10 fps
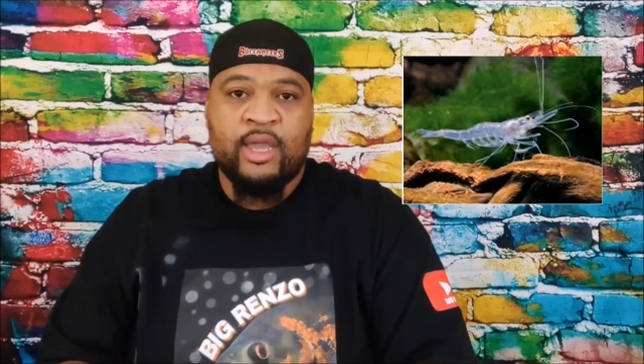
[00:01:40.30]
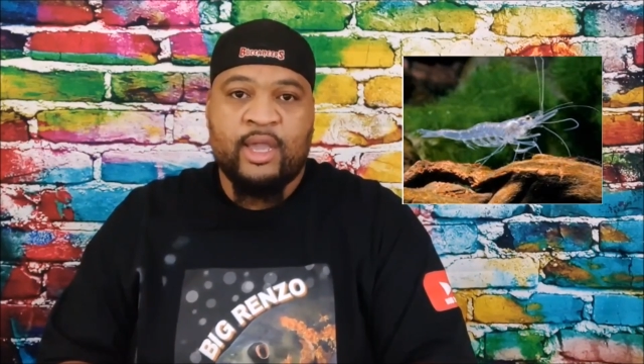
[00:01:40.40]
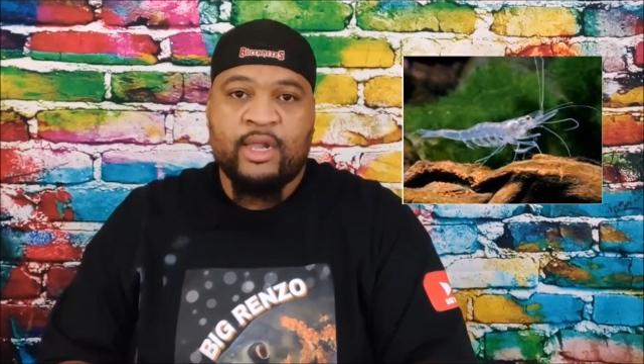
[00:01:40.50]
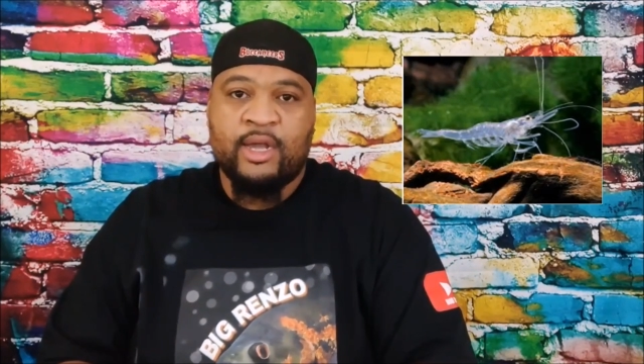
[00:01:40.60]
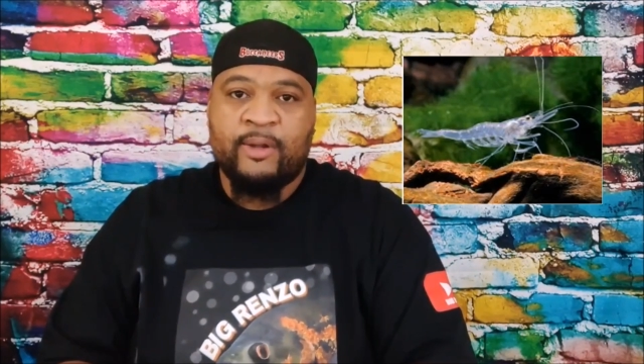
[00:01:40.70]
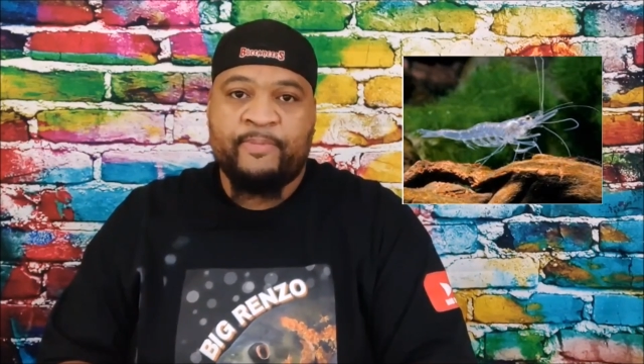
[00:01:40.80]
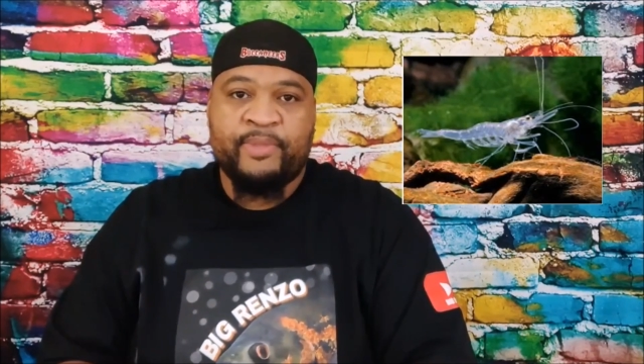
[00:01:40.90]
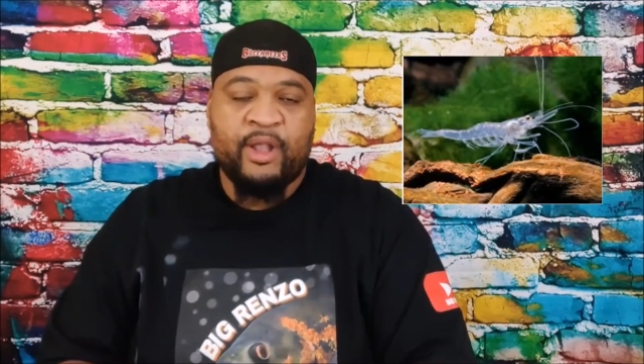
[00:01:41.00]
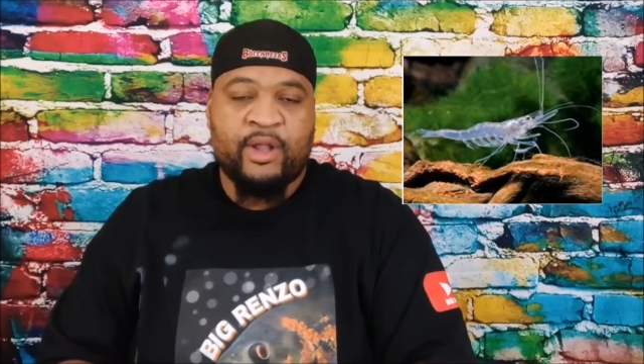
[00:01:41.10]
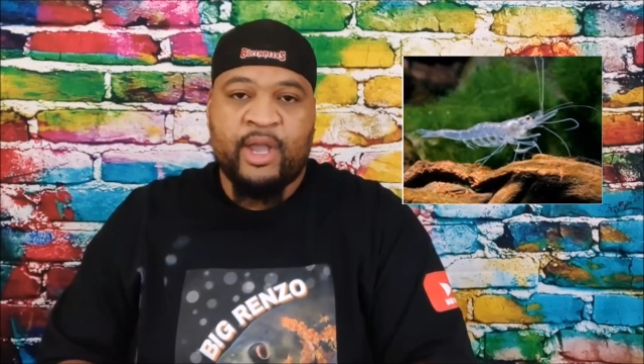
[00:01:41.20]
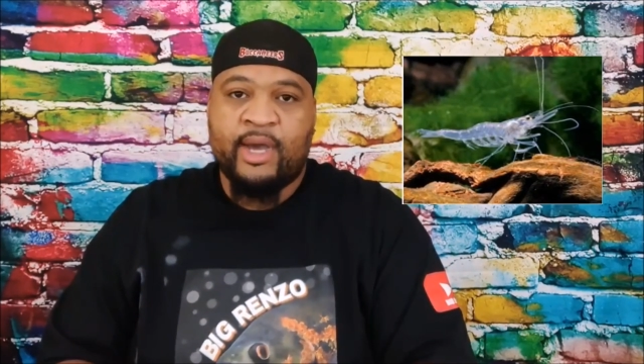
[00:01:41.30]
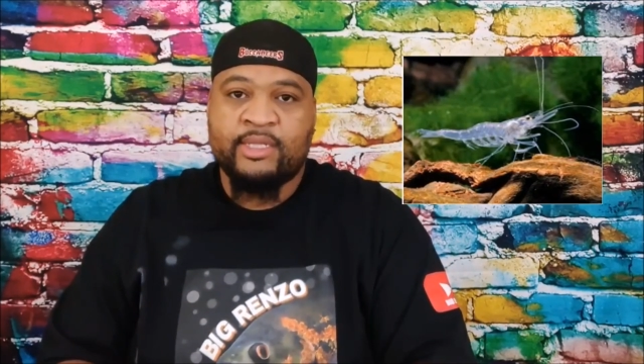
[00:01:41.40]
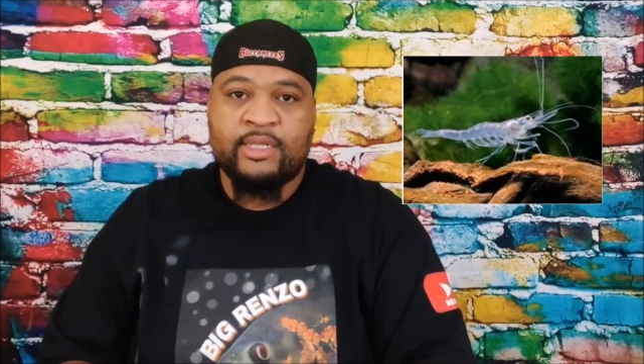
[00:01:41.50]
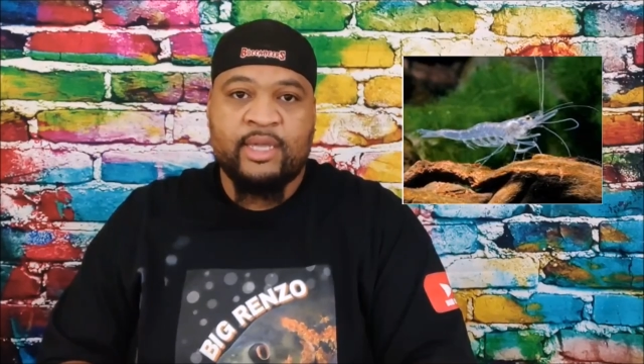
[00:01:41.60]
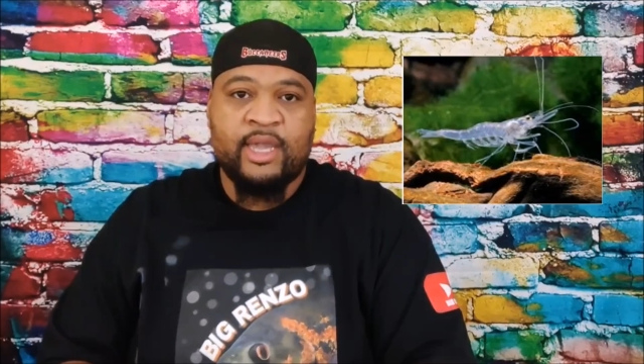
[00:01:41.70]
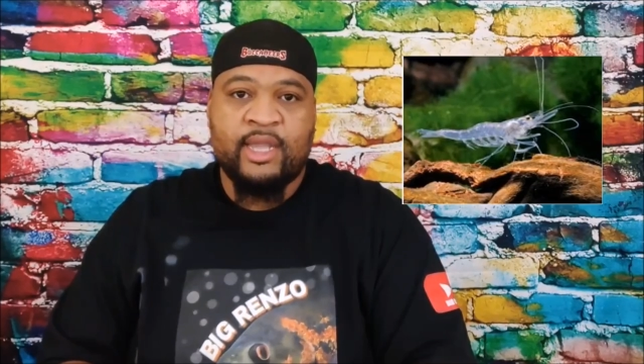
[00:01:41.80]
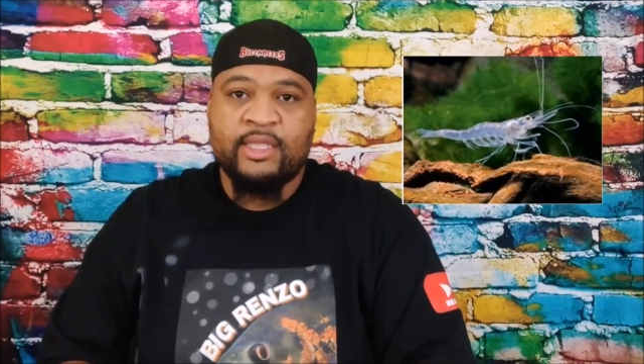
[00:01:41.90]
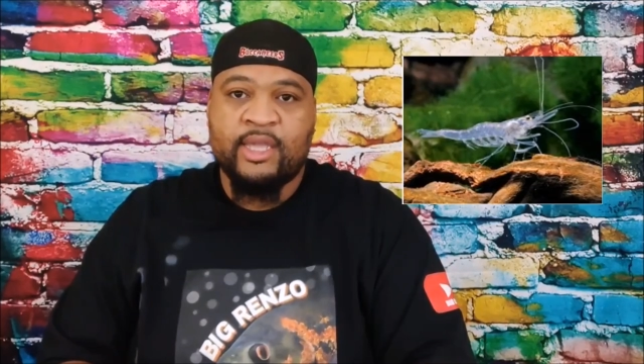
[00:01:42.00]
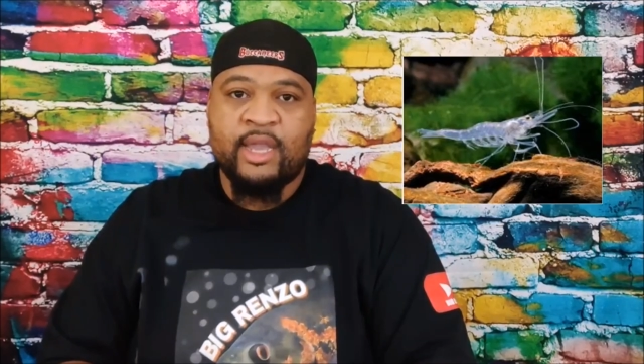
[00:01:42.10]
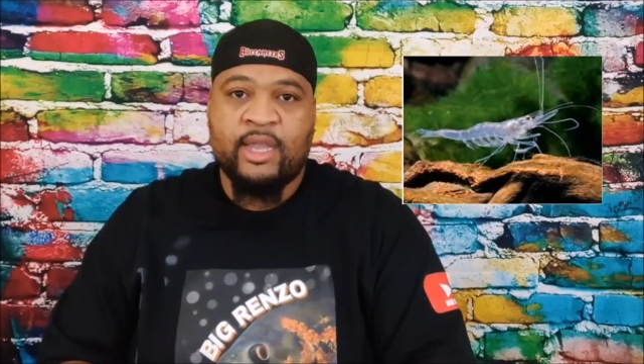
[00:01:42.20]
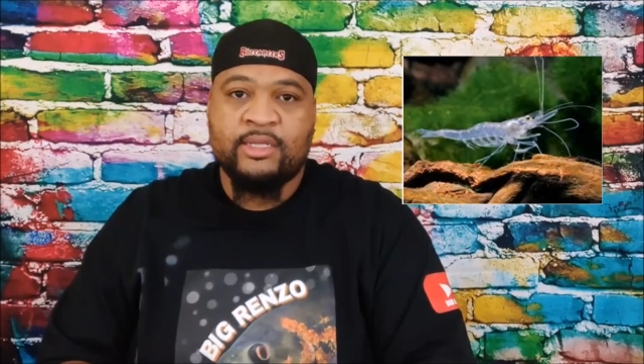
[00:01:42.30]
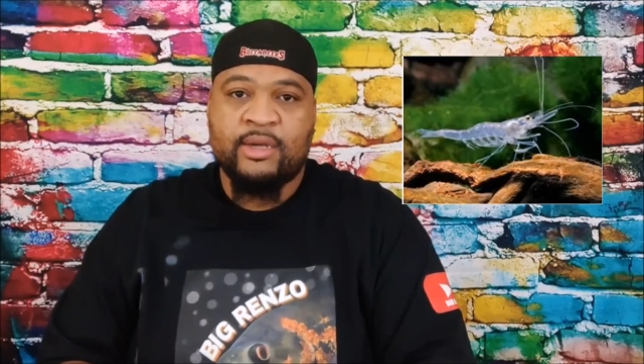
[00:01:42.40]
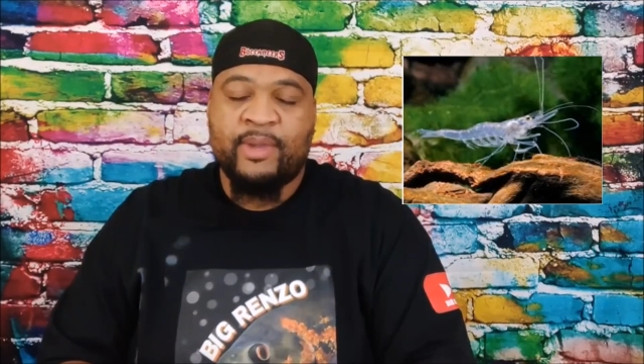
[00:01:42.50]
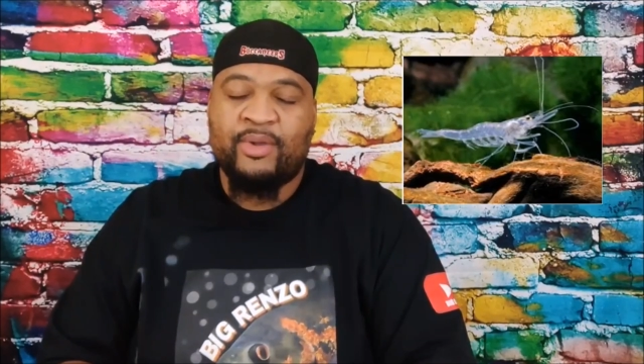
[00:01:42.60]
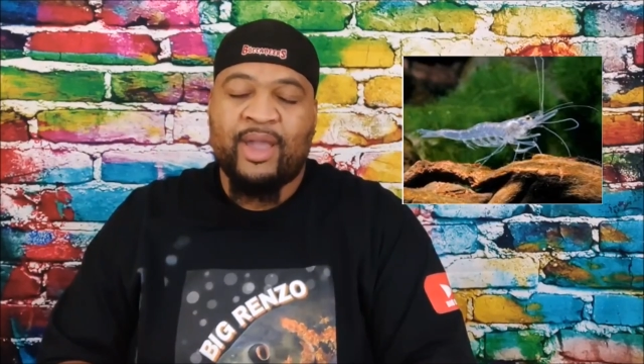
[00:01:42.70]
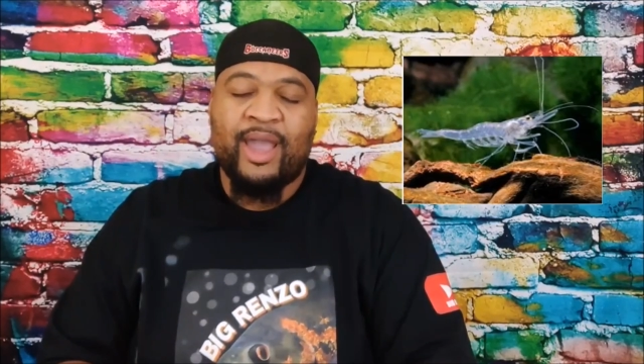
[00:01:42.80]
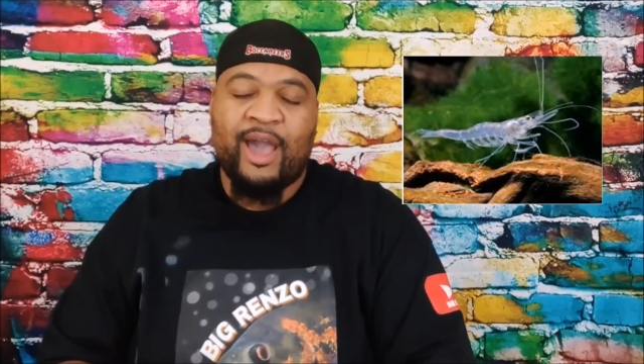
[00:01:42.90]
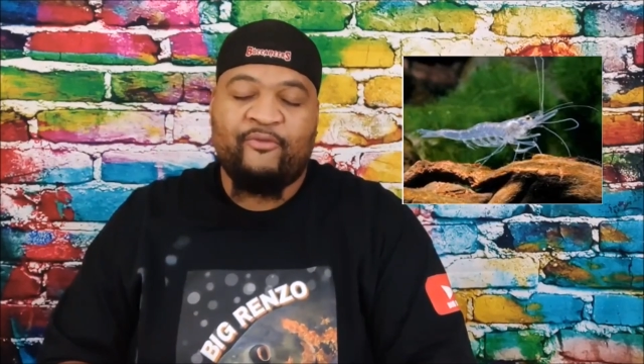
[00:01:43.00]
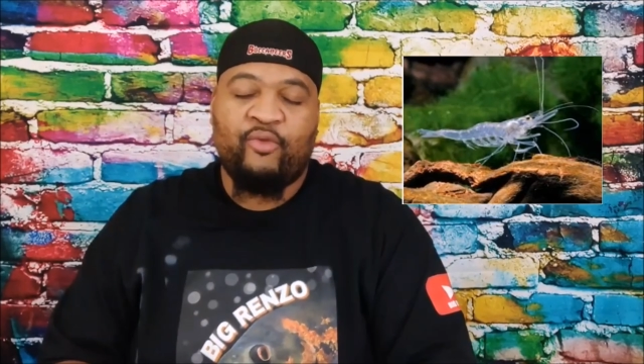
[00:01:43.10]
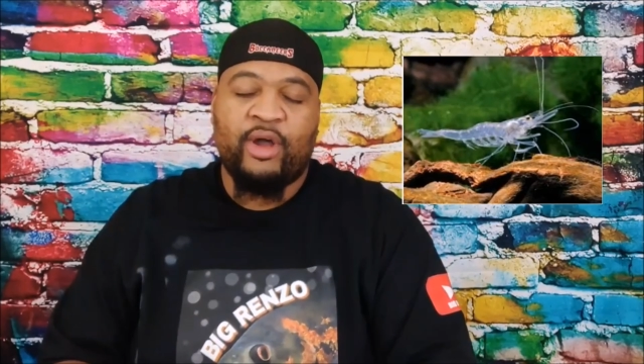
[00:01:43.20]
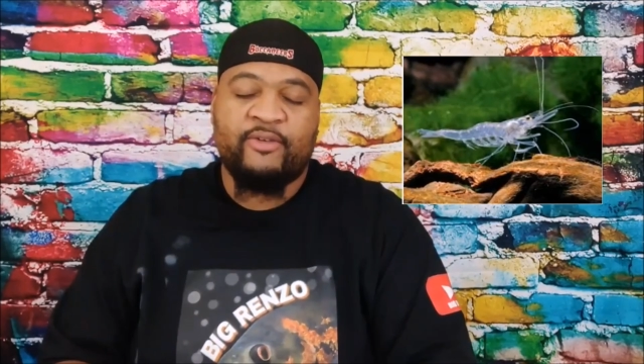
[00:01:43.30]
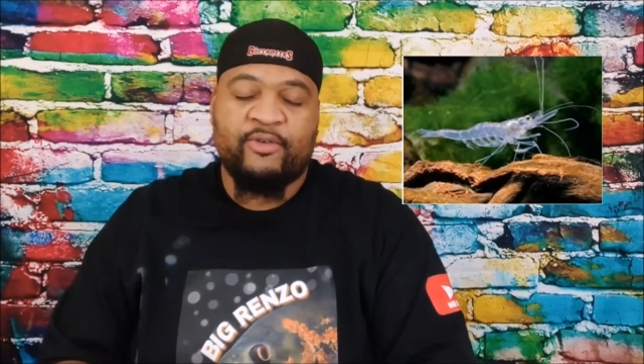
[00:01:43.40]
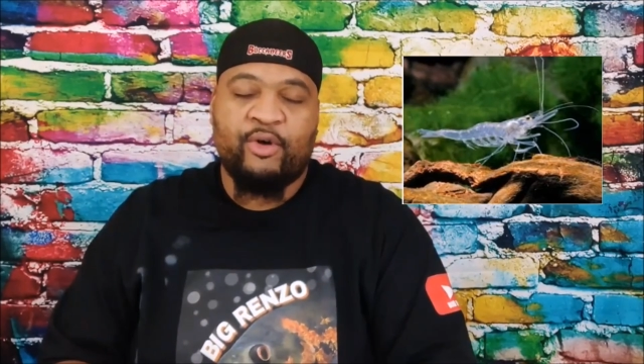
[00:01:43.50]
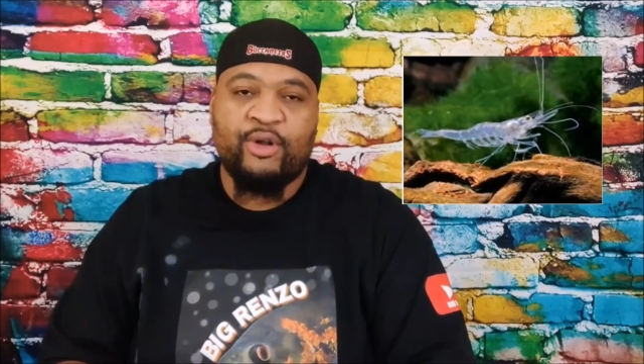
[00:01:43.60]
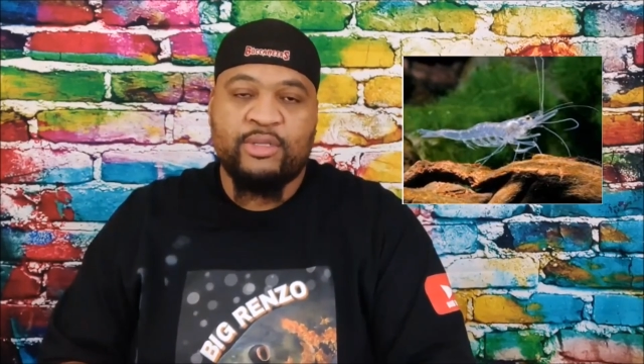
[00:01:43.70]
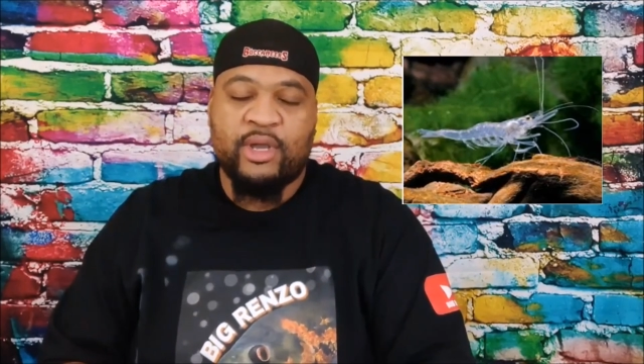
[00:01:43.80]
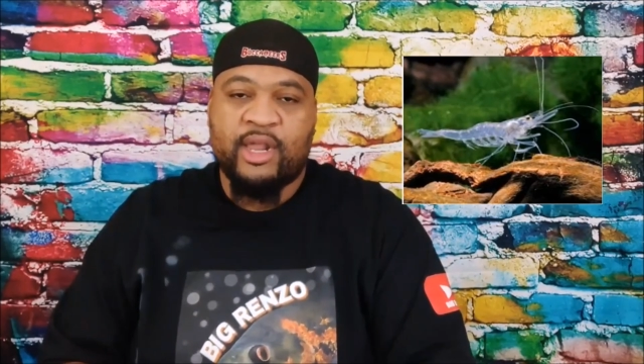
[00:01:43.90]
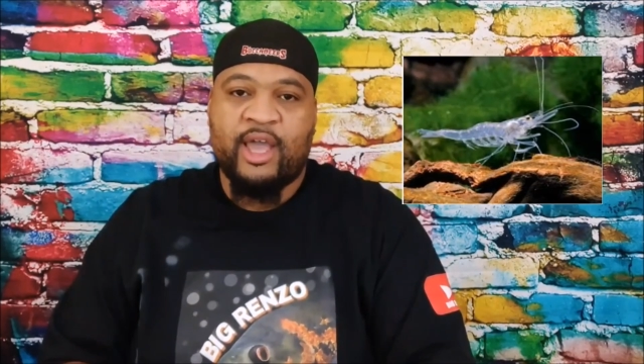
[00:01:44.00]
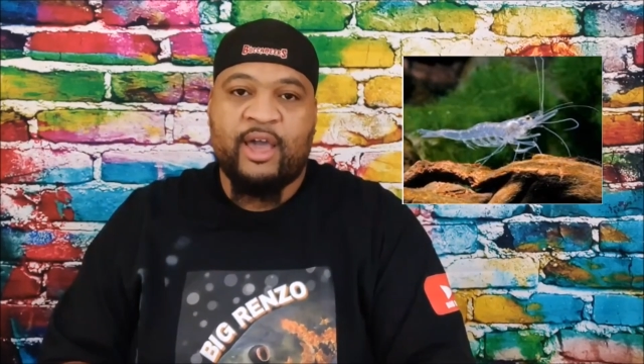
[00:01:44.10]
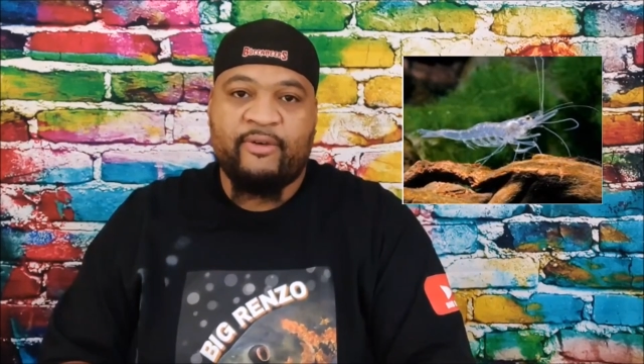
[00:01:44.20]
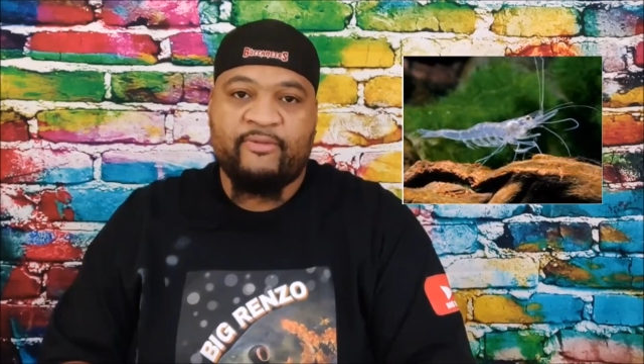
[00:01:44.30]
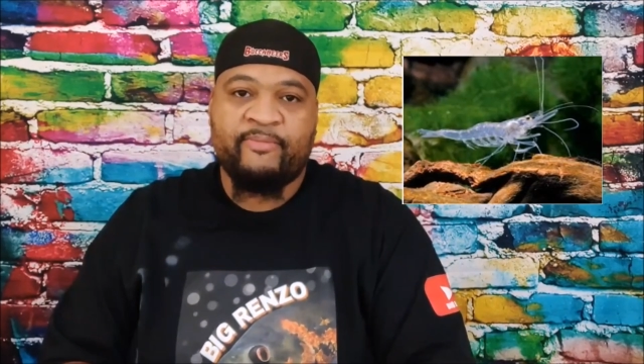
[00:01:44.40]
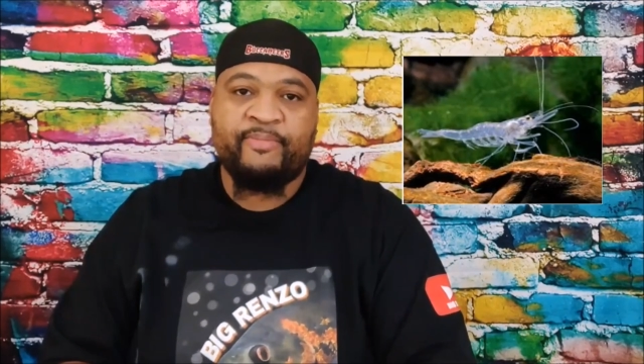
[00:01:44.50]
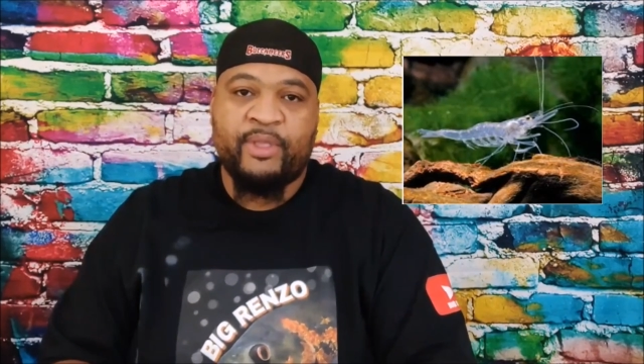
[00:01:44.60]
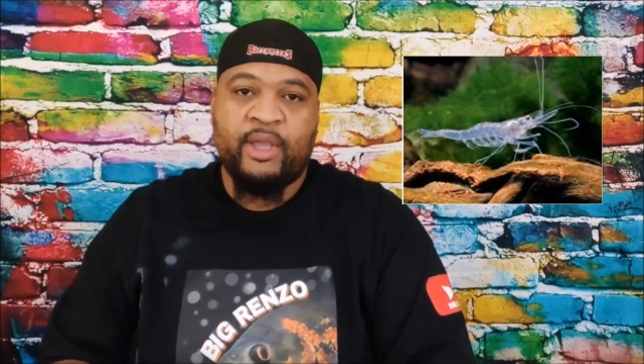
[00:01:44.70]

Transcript: and they're constantly eating things. I mean, you can't have one, of course. You gotta have